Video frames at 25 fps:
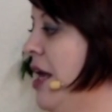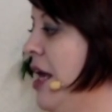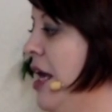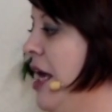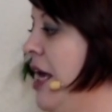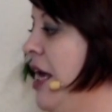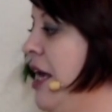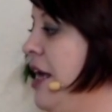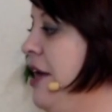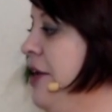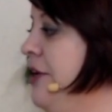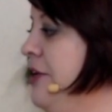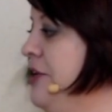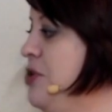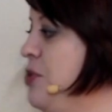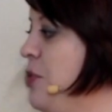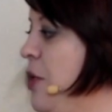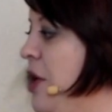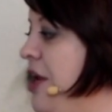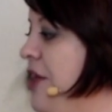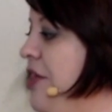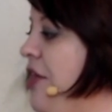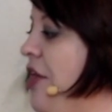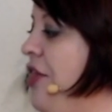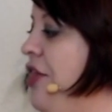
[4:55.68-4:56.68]
Here's
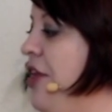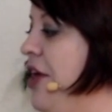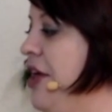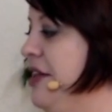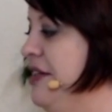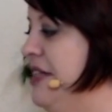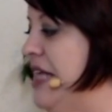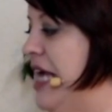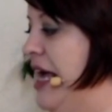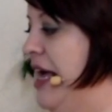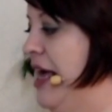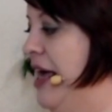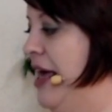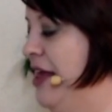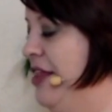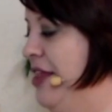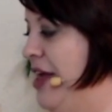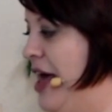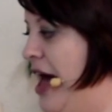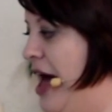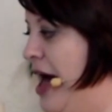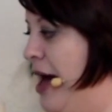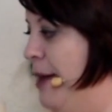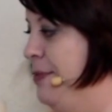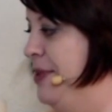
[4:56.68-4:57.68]
one of the things
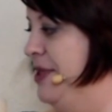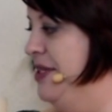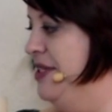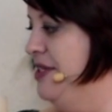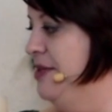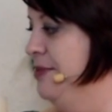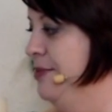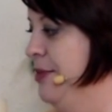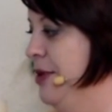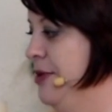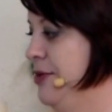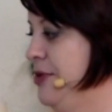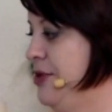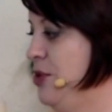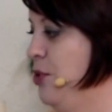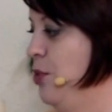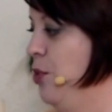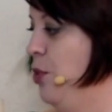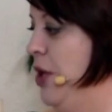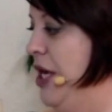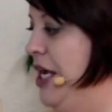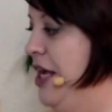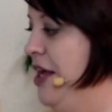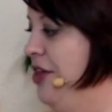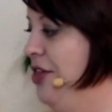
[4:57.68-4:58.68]
that happens the most.
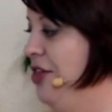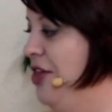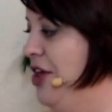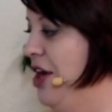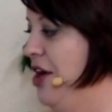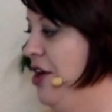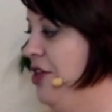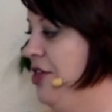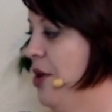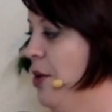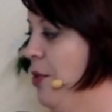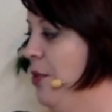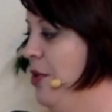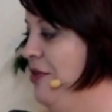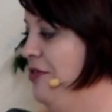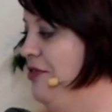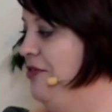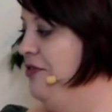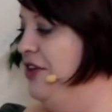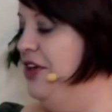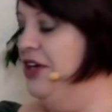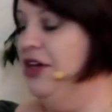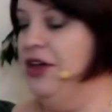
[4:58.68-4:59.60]
We think that we feel